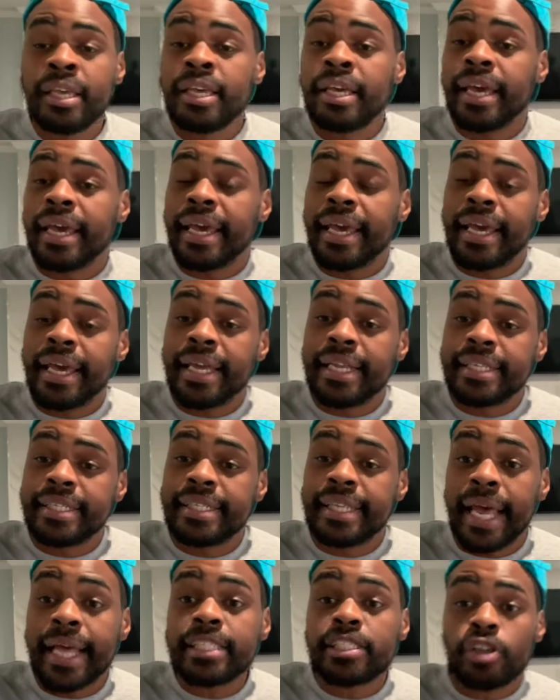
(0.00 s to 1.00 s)
And
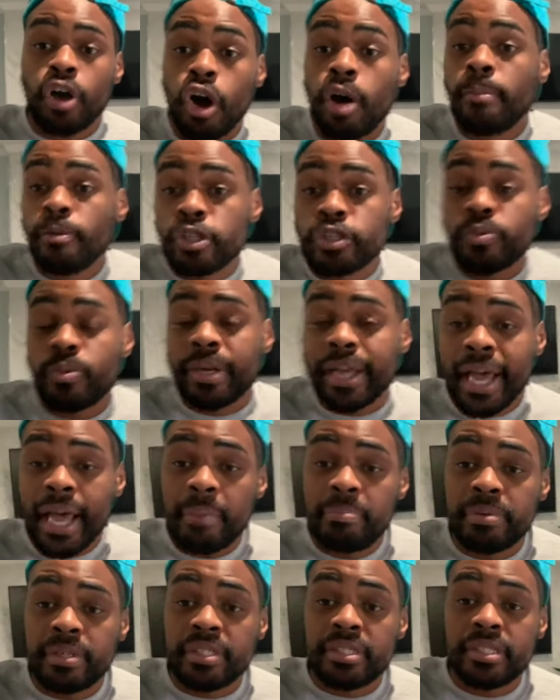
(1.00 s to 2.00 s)
that's almost what
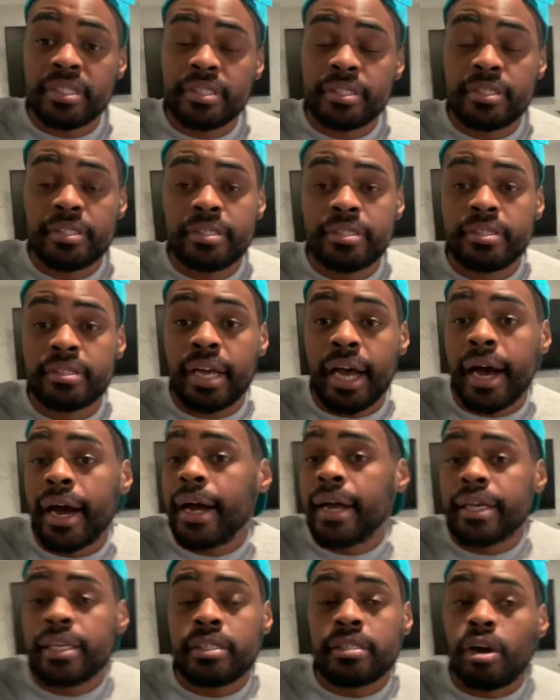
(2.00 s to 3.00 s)
happened.
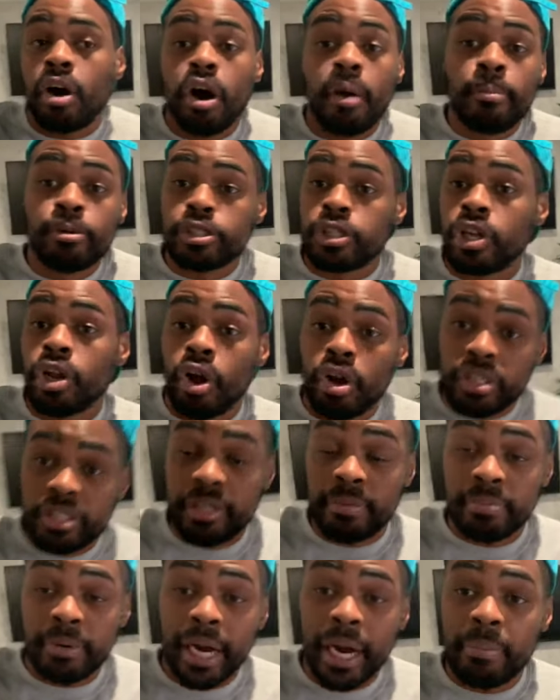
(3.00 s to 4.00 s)
I almost lost the
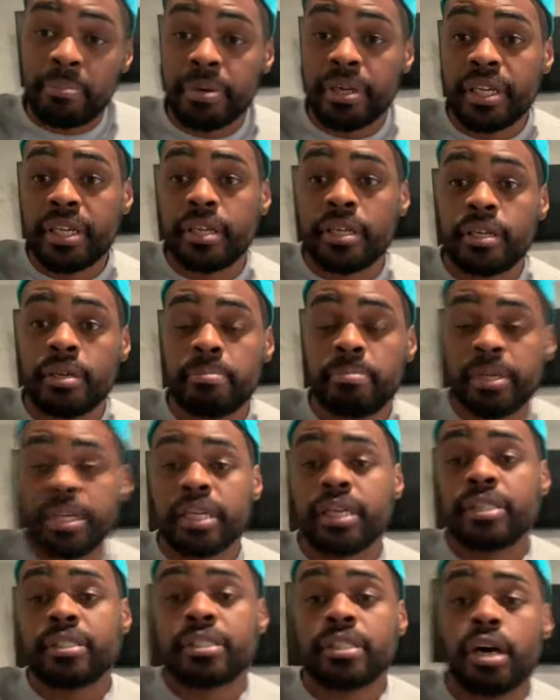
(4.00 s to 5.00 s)
property
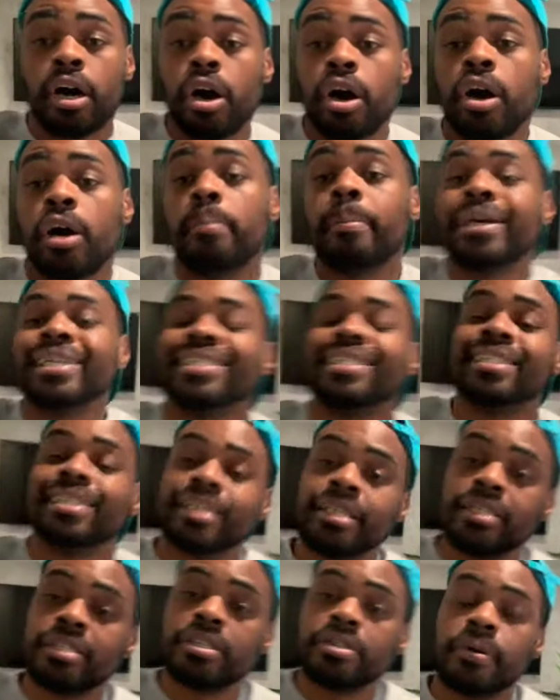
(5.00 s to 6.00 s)
because the hard money
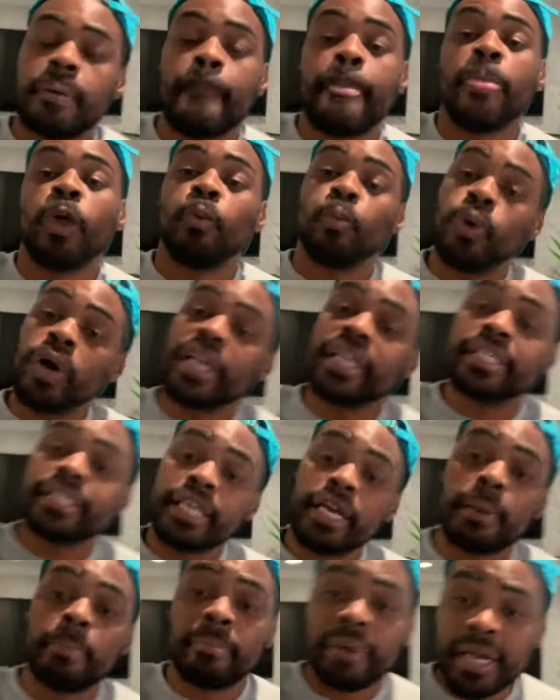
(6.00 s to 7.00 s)
lender wanted
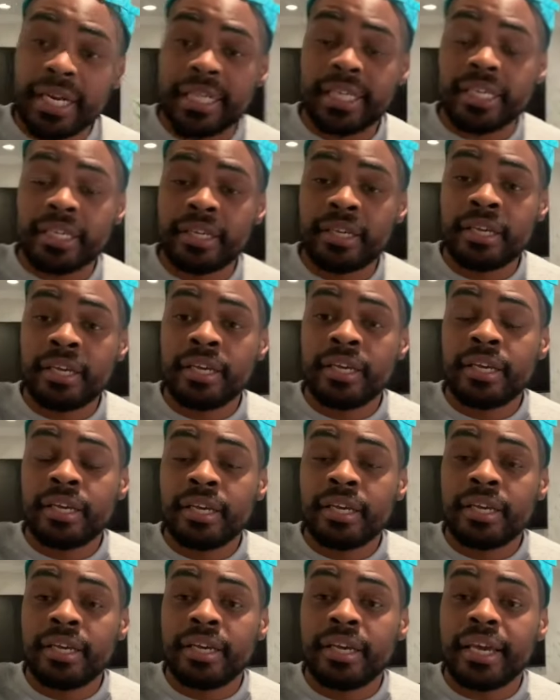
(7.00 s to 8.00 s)
their money,
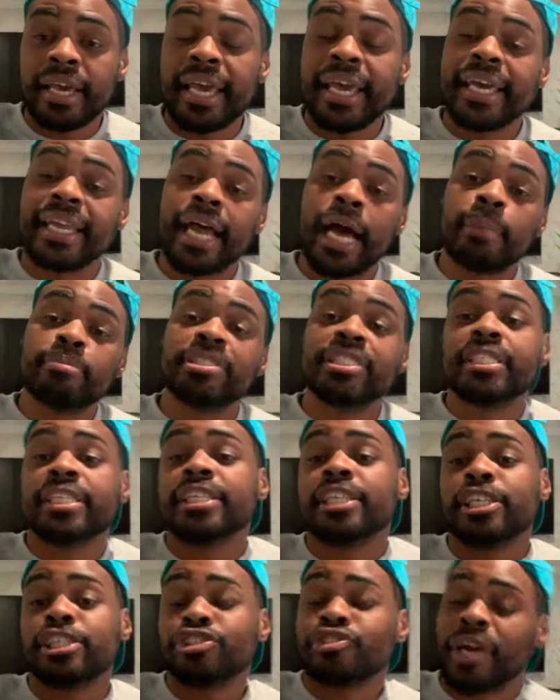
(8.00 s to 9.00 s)
and I'm sitting
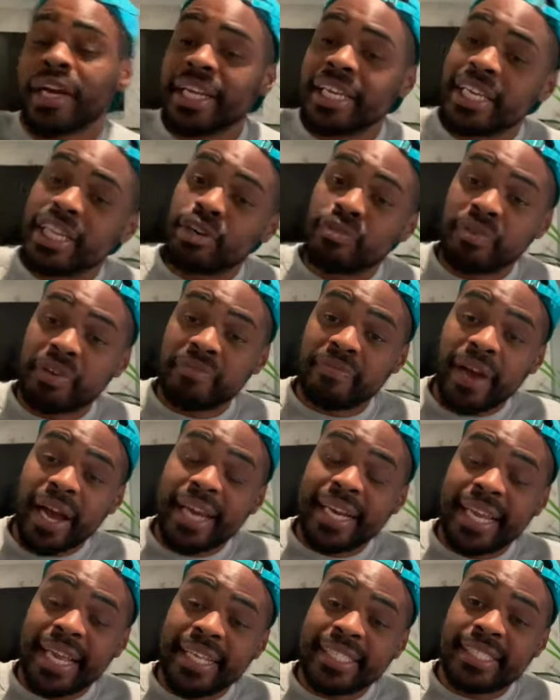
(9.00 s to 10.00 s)
here trying to get a
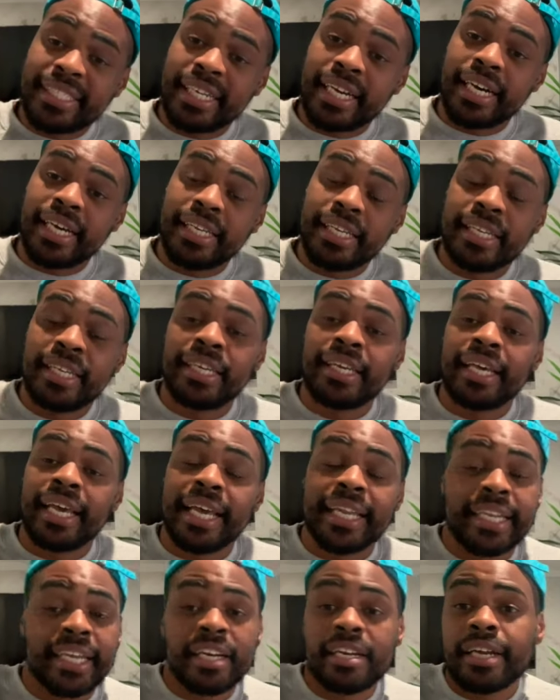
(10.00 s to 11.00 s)
refinance done,
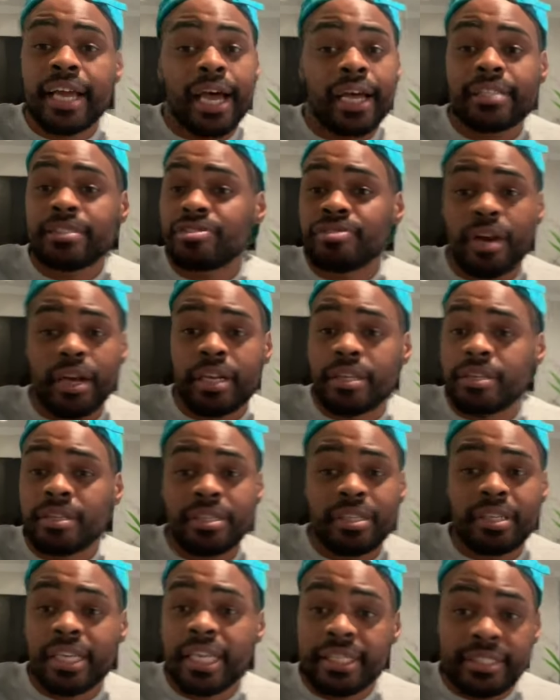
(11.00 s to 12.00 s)
and they're not trying to
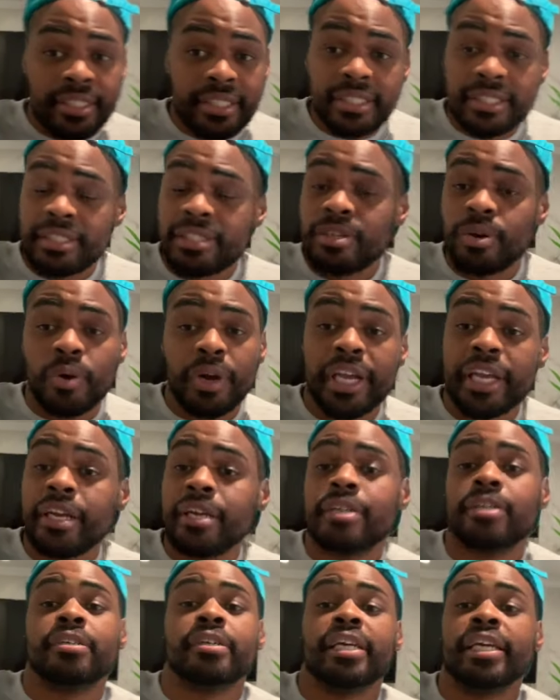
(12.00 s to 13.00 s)
listen or
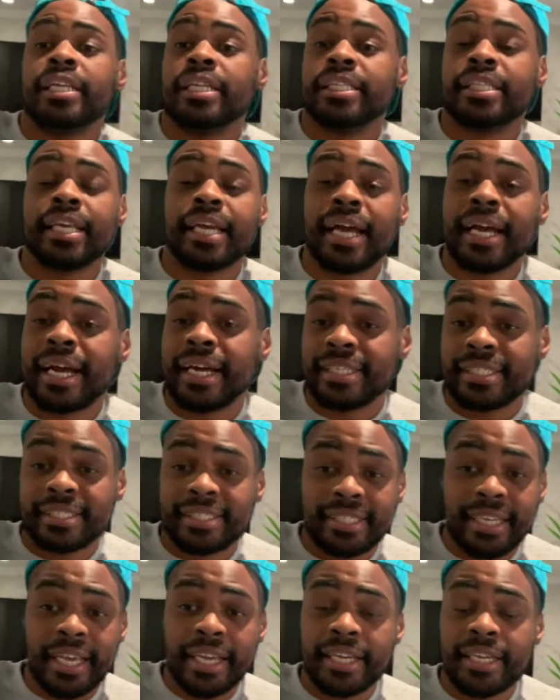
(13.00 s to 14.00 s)
hear anything I got to
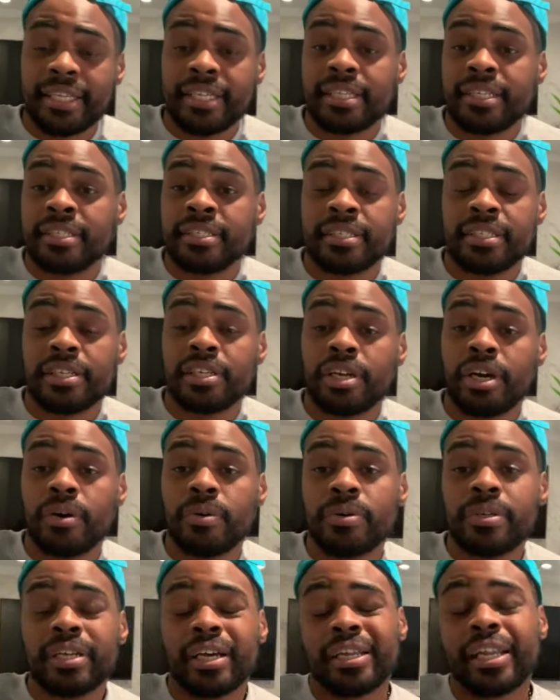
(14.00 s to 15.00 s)
say. You know,
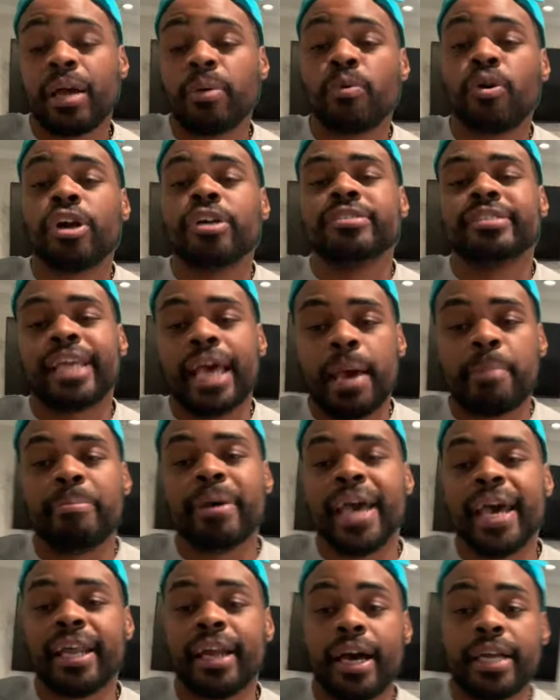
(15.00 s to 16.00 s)
now they weren't that
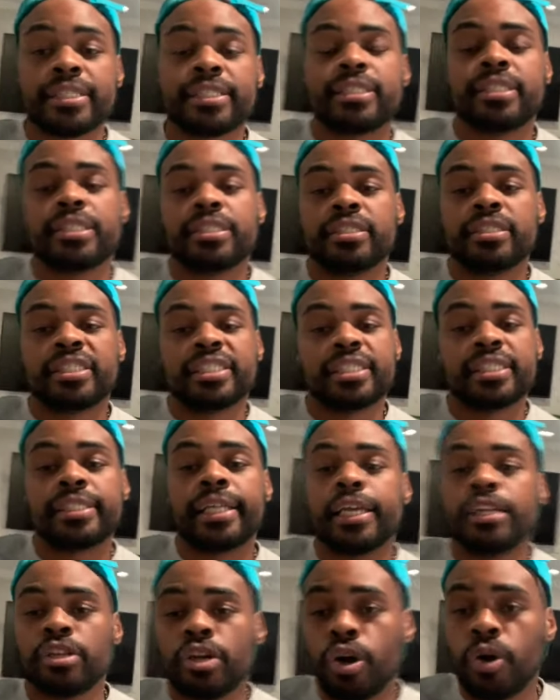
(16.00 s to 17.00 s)
bad, honestly, since they
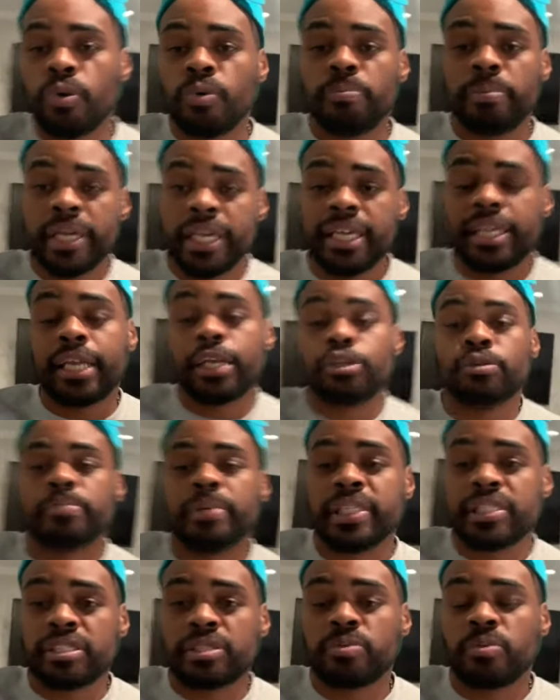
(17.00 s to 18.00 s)
know me and they do
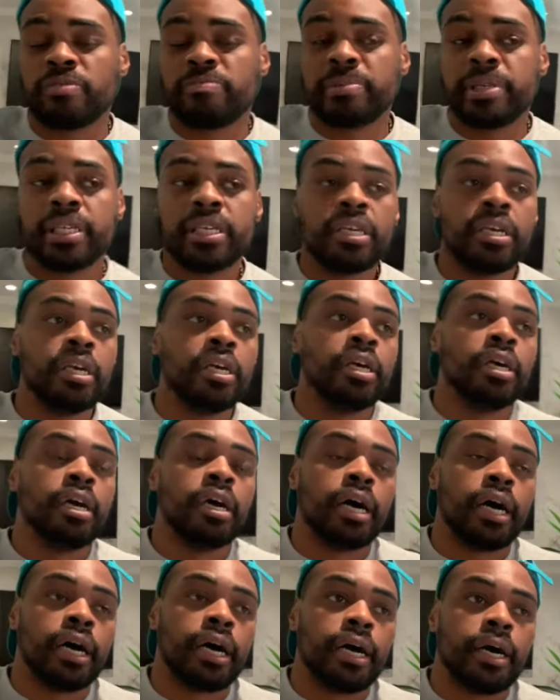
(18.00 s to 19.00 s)
business with me.
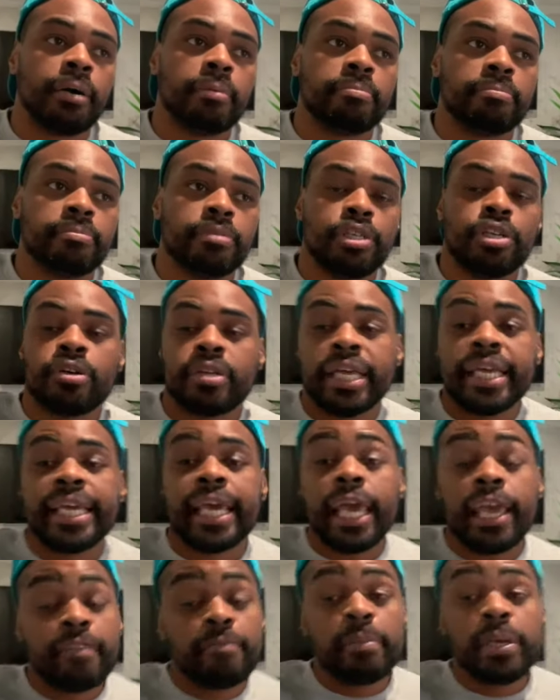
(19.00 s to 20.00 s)
They
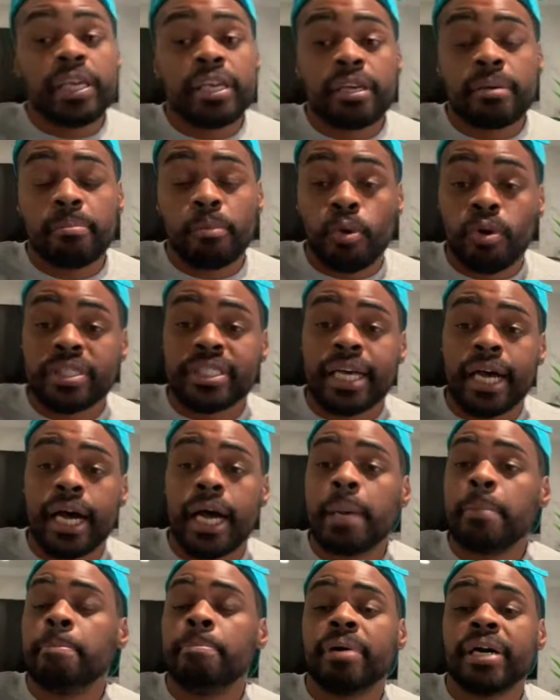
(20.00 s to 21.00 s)
gave me more
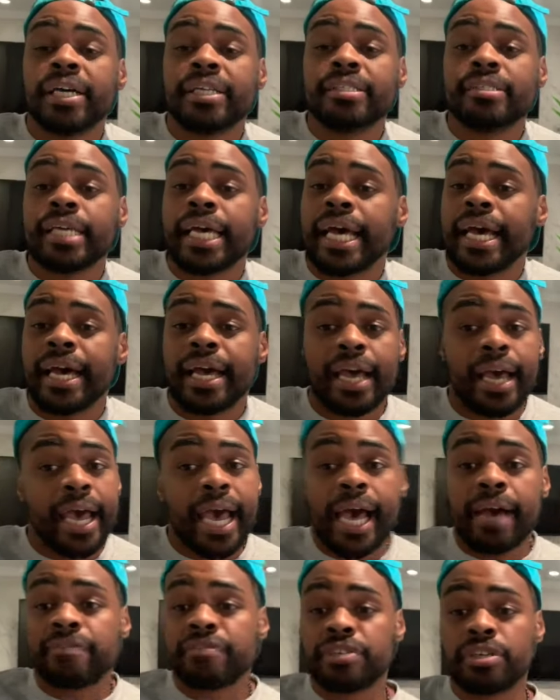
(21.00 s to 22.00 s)
time, but
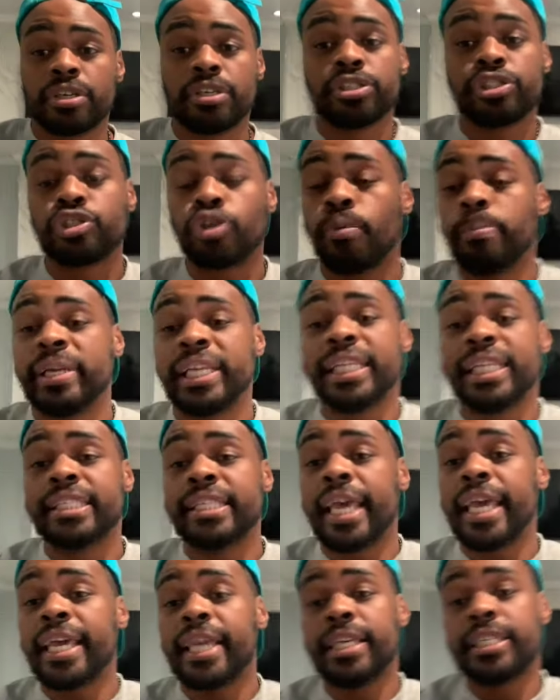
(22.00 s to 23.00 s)
after so many
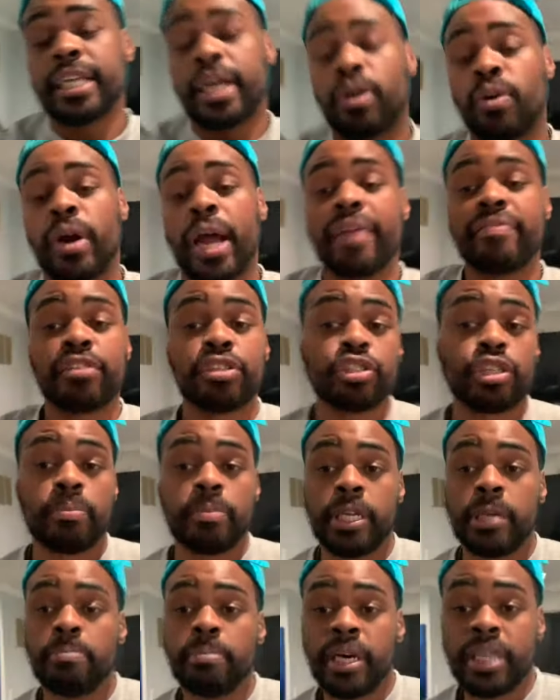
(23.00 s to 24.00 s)
days or after so
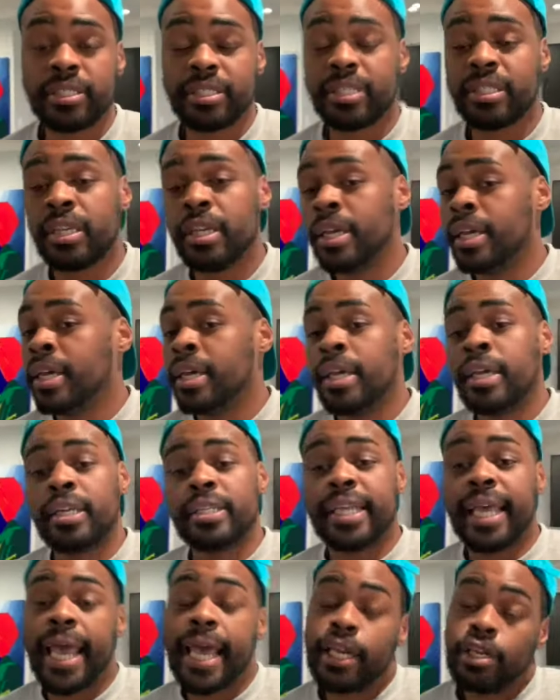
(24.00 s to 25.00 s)
many months,
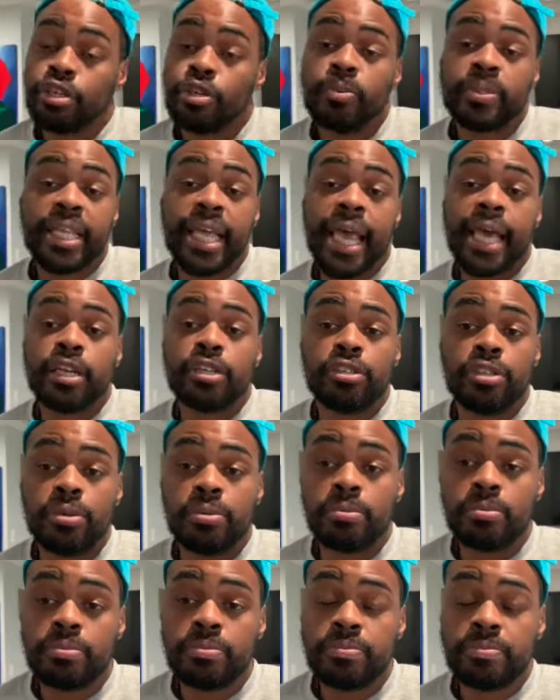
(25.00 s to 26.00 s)
they had to do what they had to do.
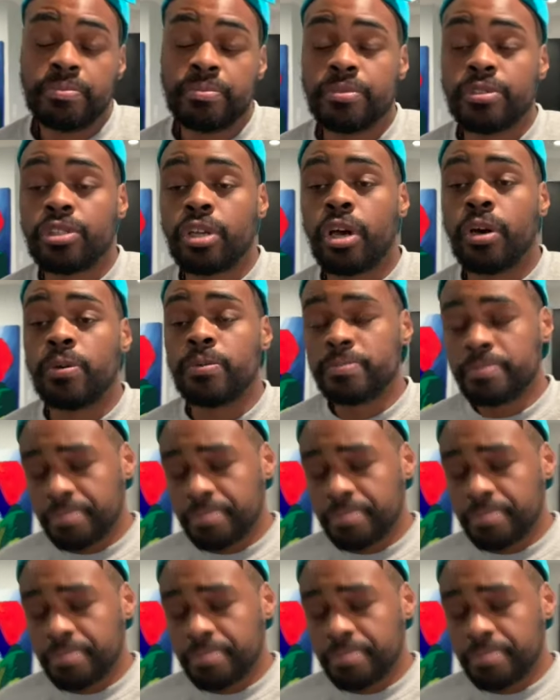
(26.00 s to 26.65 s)
So